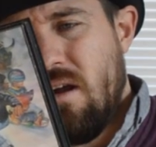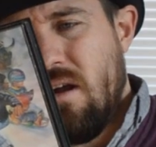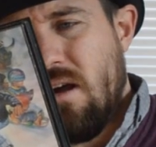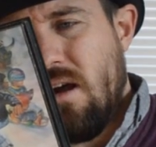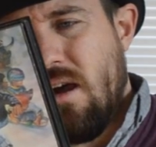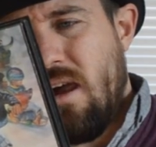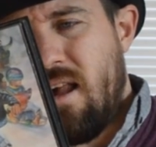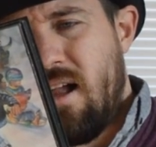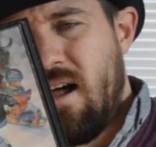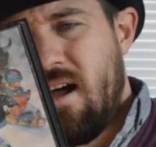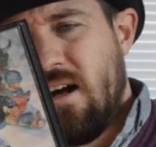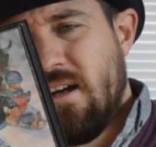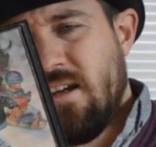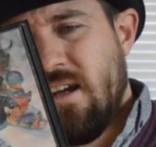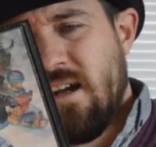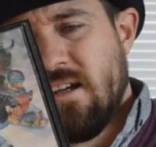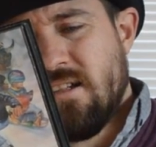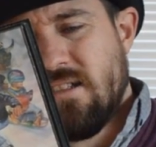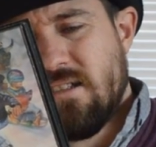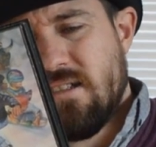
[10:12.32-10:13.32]

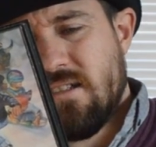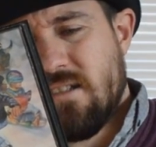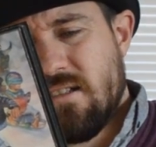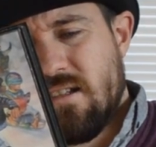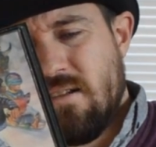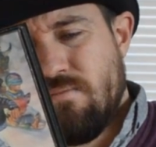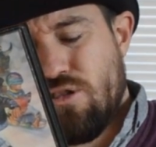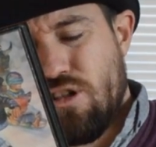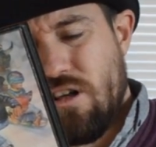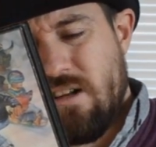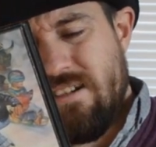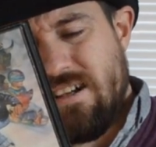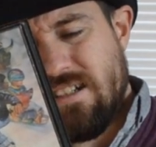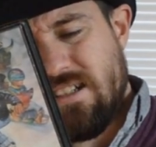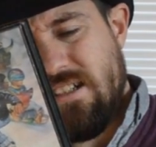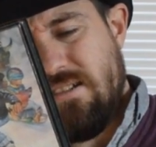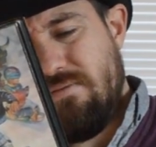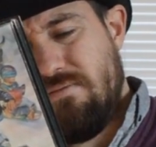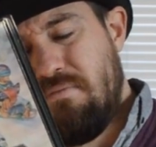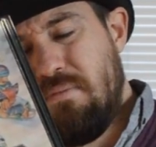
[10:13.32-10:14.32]
Yes. I'm trying to
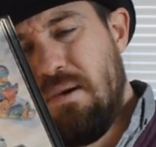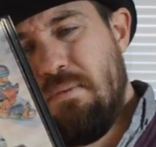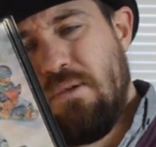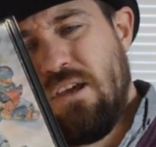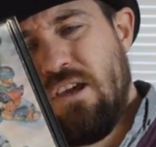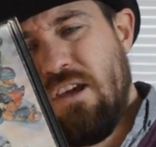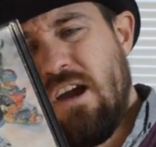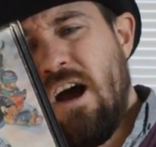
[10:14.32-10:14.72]
actually remember.